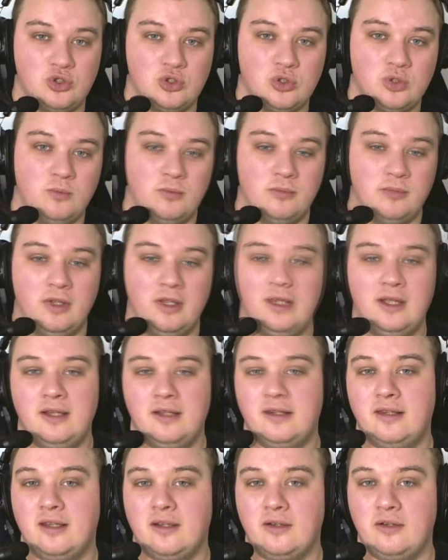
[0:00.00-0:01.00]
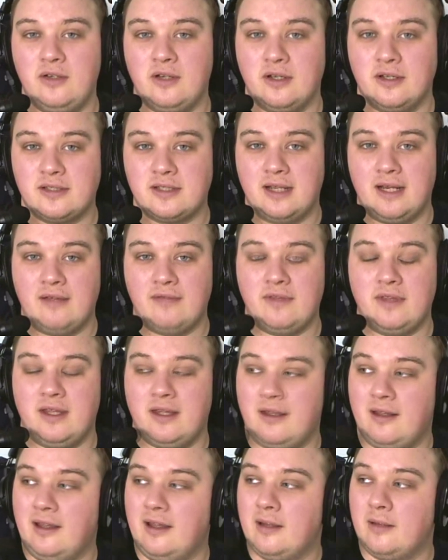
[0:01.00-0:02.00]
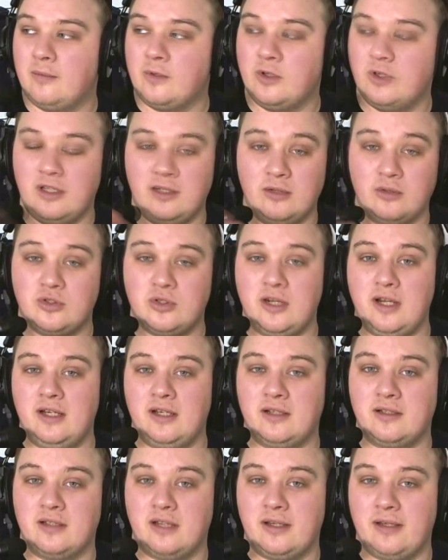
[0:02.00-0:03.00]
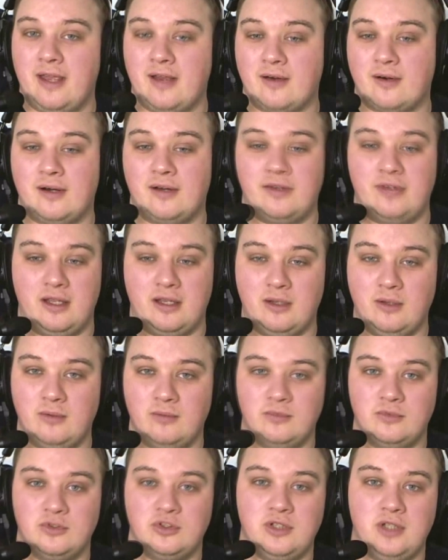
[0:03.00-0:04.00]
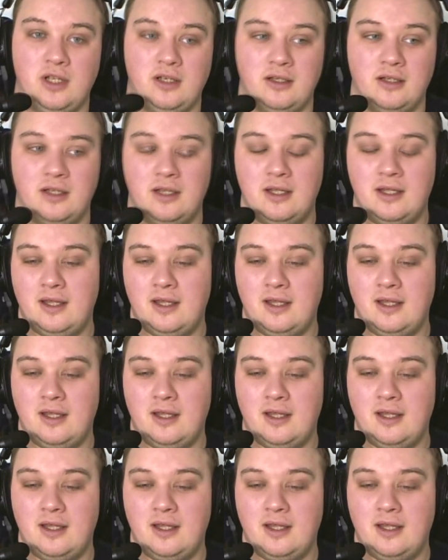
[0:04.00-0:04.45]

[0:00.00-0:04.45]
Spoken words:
There you go. You guys can have that. Got the little trainer type aircraft. There you go. Done.